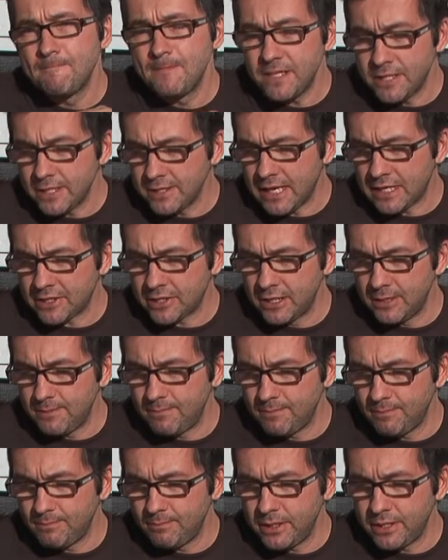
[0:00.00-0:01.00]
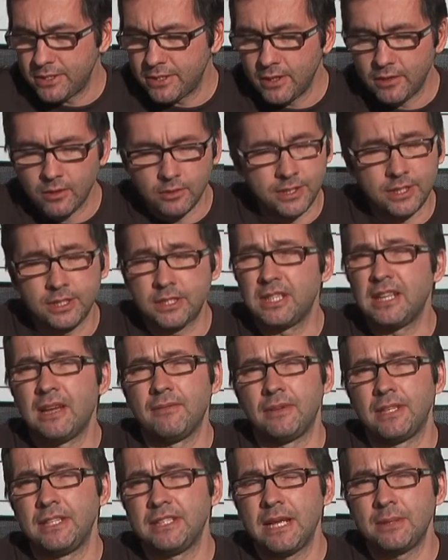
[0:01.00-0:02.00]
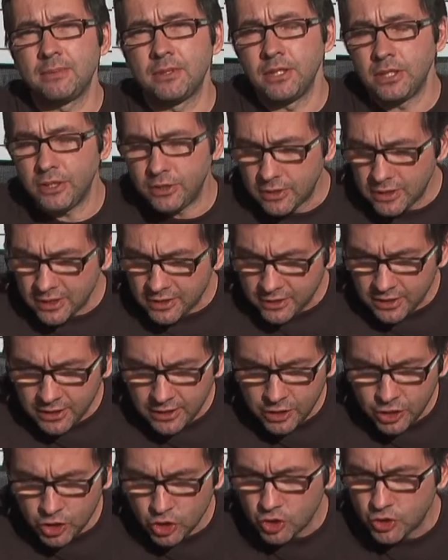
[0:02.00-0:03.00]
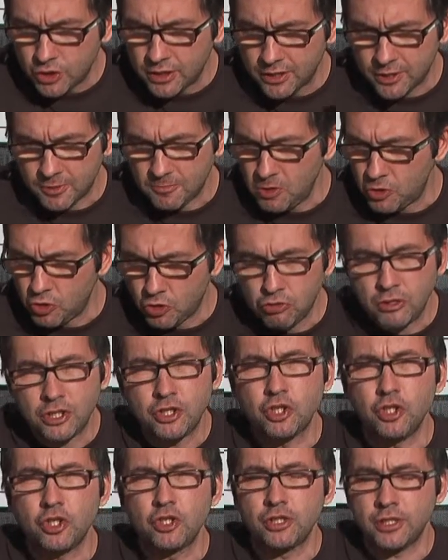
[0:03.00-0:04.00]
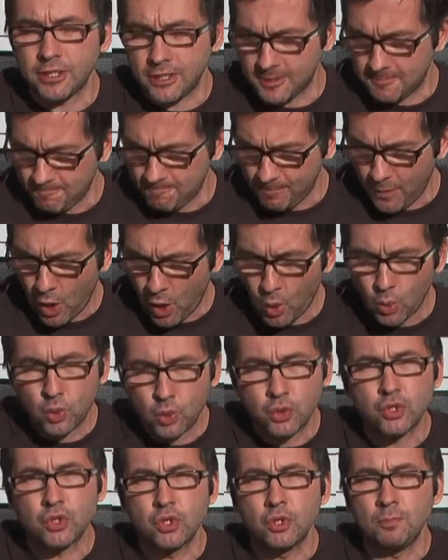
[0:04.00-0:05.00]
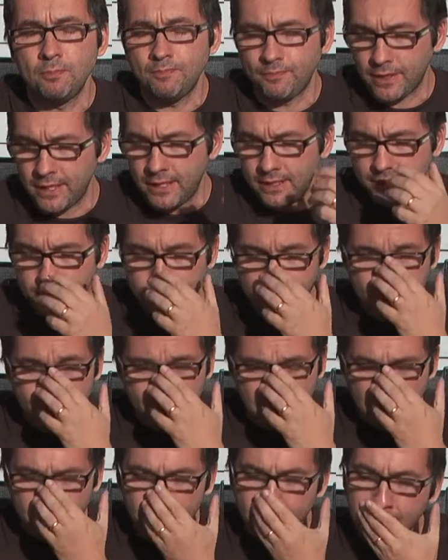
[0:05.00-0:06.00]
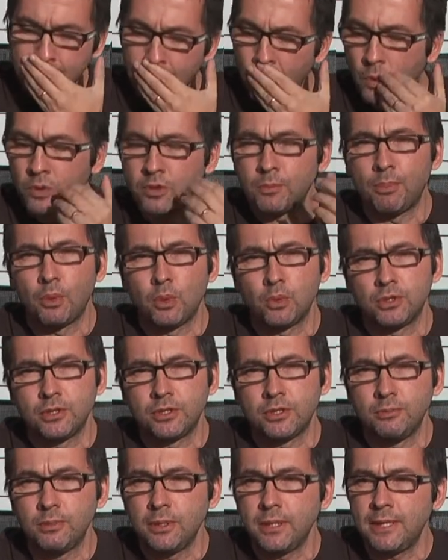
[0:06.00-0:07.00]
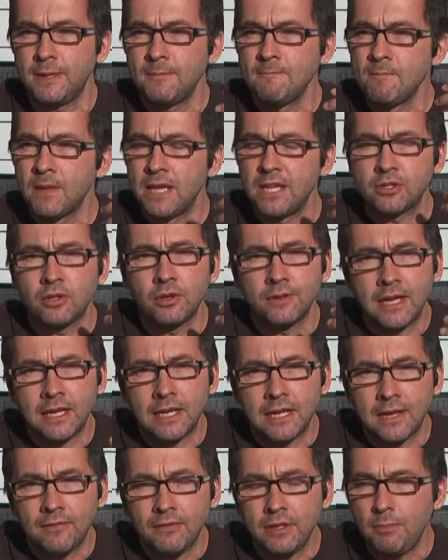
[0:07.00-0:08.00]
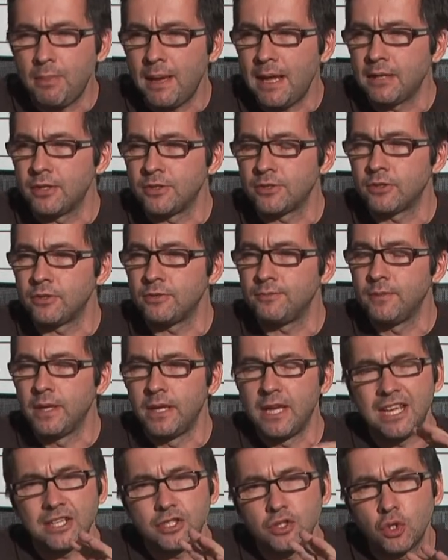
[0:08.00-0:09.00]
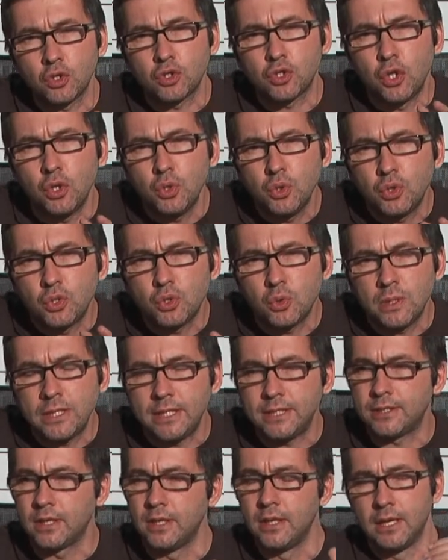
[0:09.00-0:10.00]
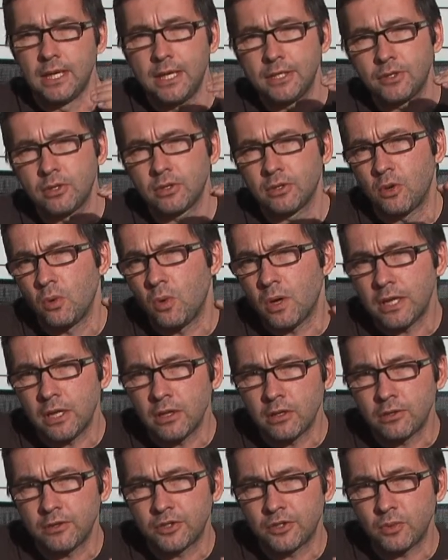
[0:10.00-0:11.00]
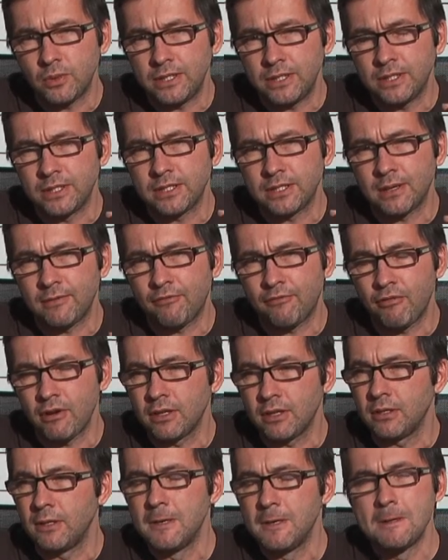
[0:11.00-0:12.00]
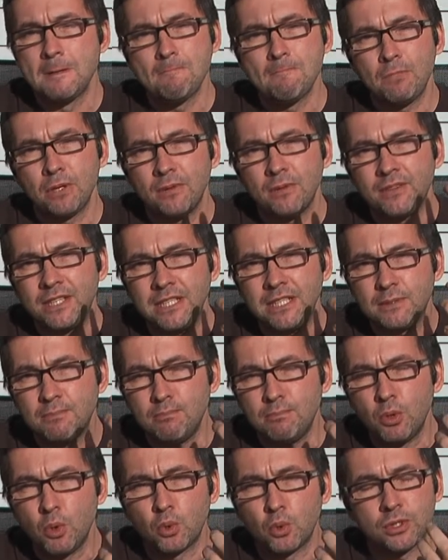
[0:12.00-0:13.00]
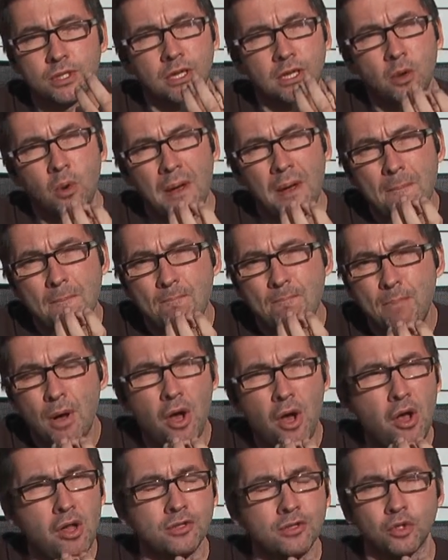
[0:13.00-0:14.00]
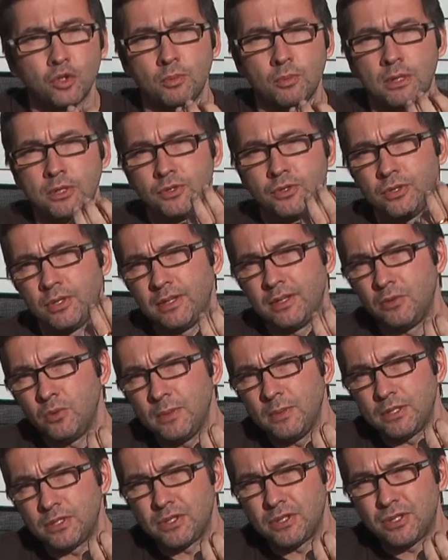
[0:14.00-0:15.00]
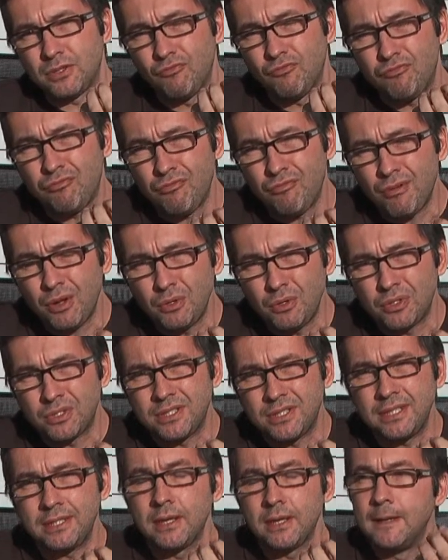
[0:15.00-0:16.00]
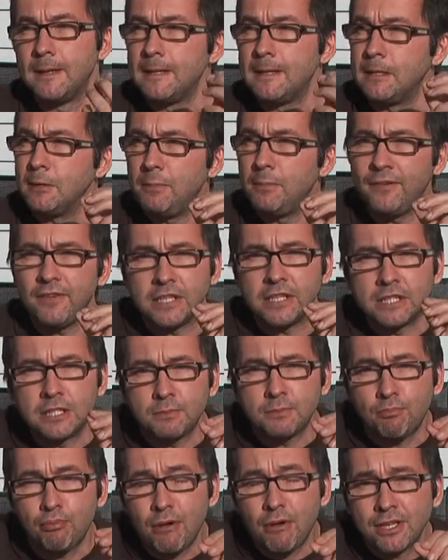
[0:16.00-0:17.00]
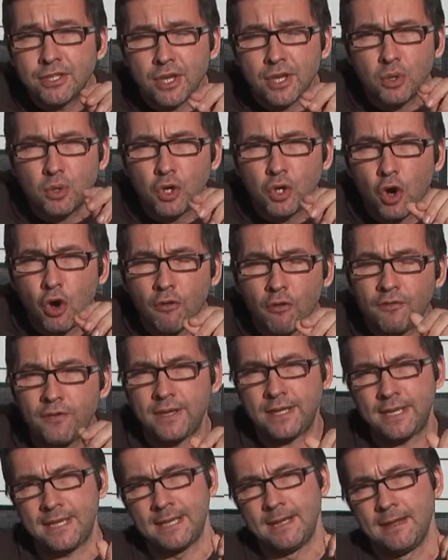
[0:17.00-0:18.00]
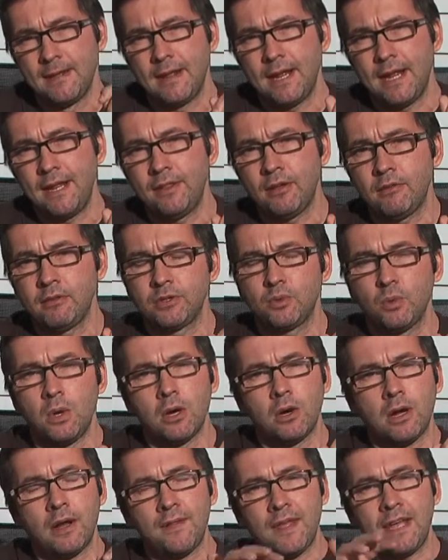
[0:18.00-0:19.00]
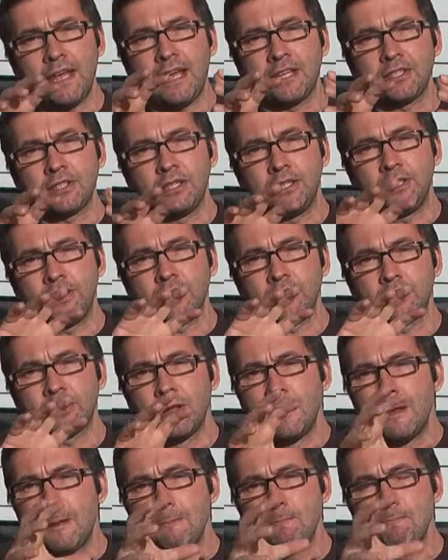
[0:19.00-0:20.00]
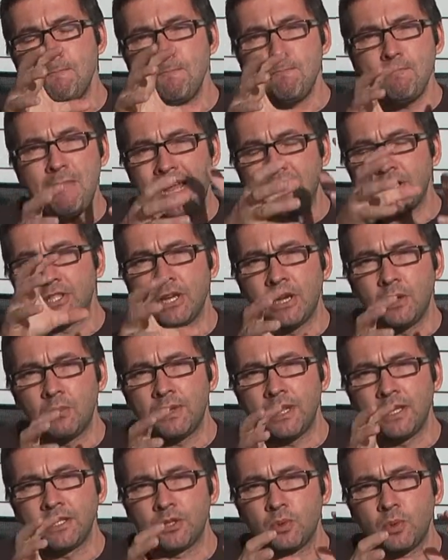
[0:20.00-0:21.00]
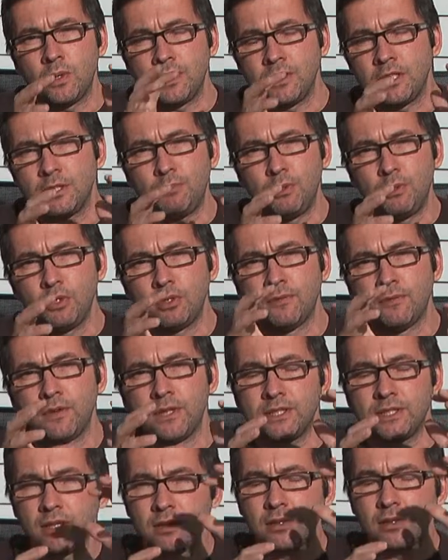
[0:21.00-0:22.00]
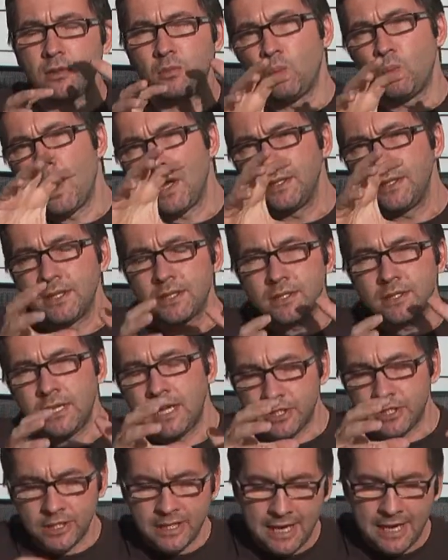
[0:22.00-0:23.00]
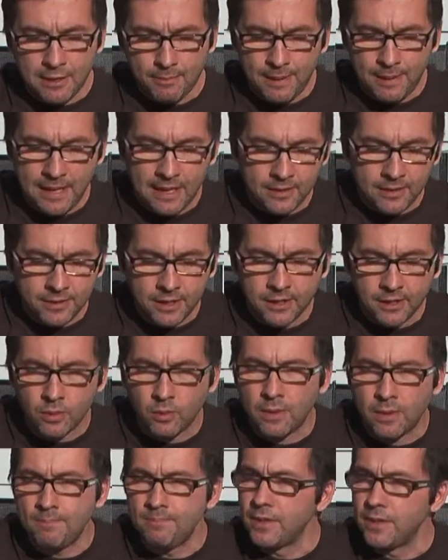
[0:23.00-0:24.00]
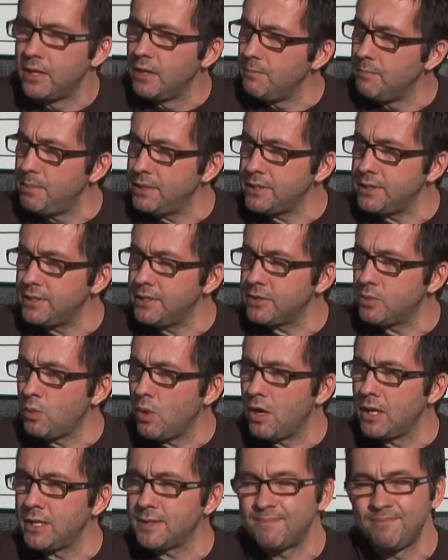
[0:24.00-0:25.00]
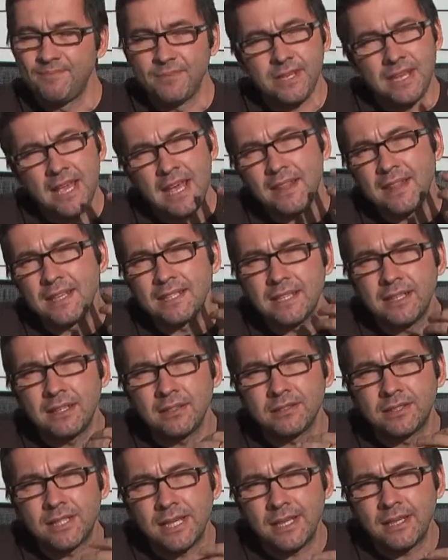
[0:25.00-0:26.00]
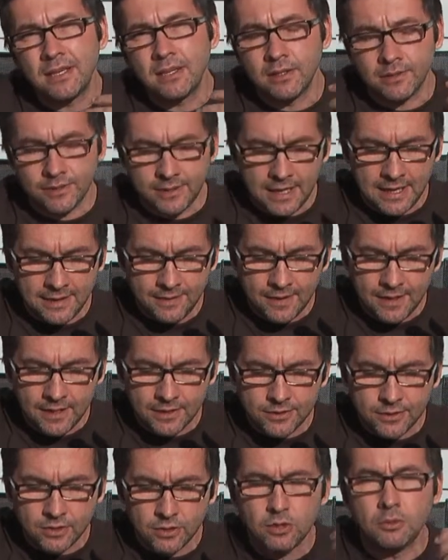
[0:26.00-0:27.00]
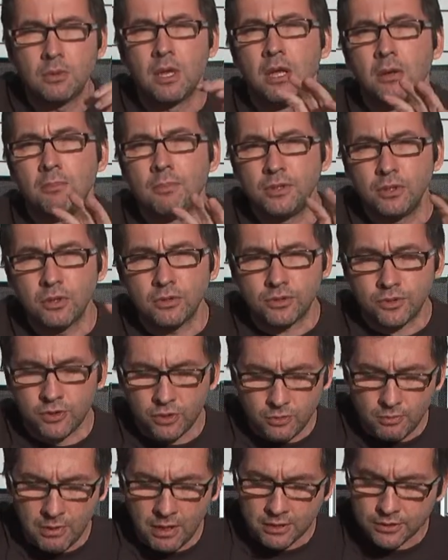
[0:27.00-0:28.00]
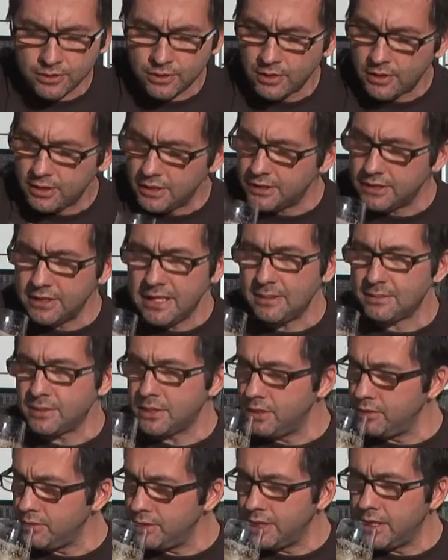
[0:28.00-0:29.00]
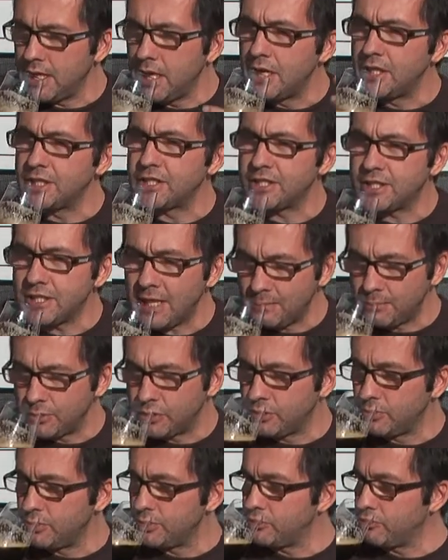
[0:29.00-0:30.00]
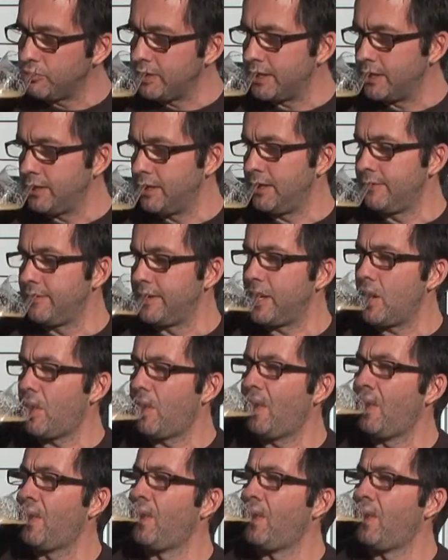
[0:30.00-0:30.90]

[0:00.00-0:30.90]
This has actually been so, oh, this is lovely. It's absolutely, it's delicious, it's nutritious, it's wholesome, it's everything I want a porter to be. It's got that lovely balance of, it's not too sweet. It's got quite a lot of sweetness up front, but these malts, they're quite burnt almost, you know, they're almost roasted, a little bit of espresso coffee in there as well. And they actually just match up with that sweetness beautifully so that one doesn't actually outpower the other one. Bitterness wise, yeah, there's a little tingle at the end there too, but not too much. It's an absolutely sumptuous drink. Love it.